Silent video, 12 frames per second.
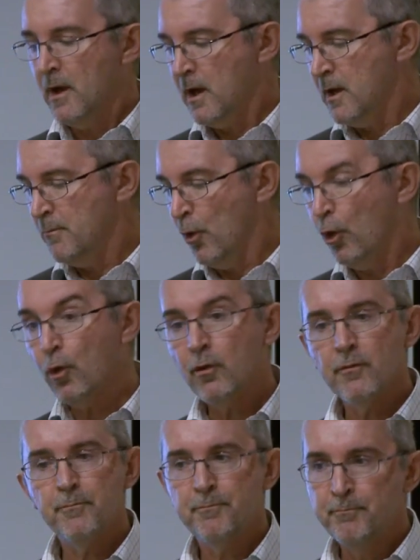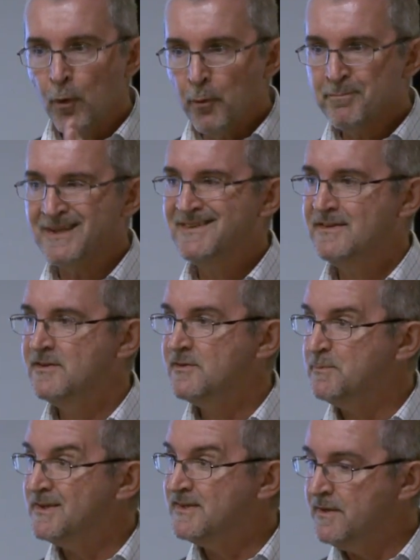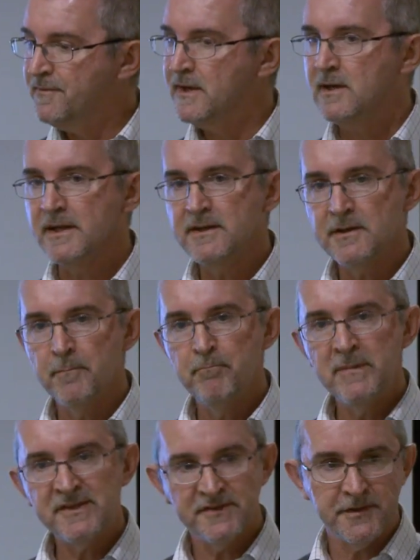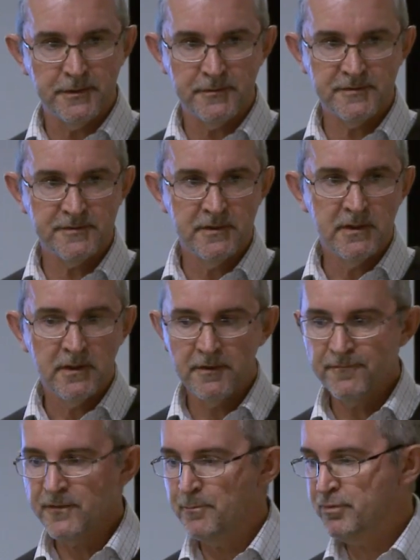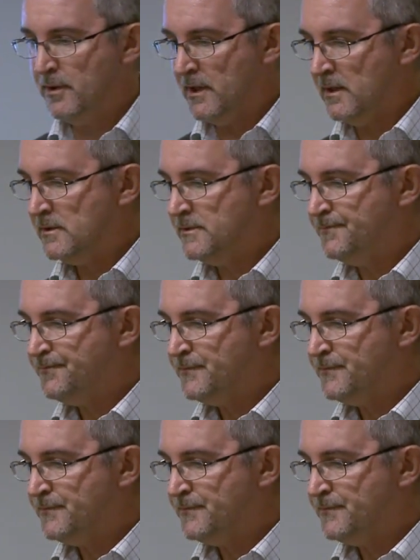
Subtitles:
or more specifically, the misuse of the product.